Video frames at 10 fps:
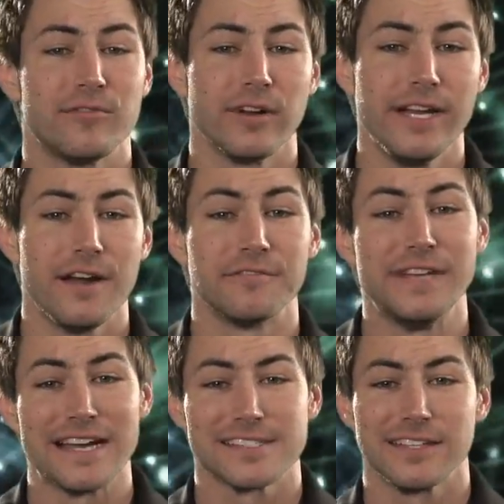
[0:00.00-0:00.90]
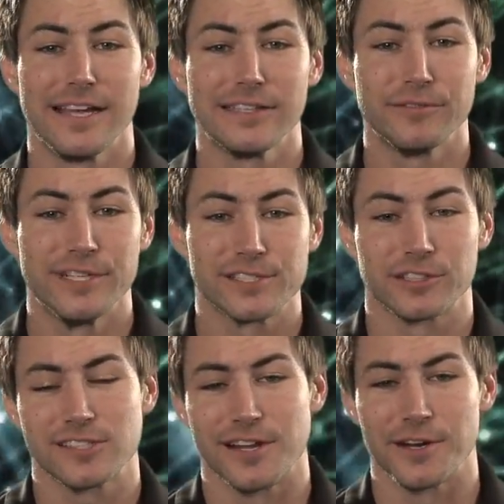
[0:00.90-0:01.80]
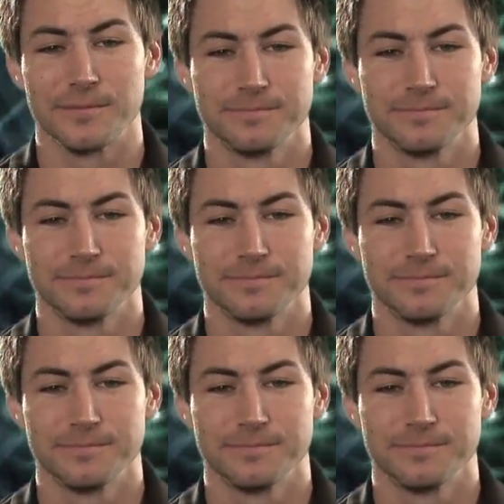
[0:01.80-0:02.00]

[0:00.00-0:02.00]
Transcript: Avery of NASA Langley Research Center.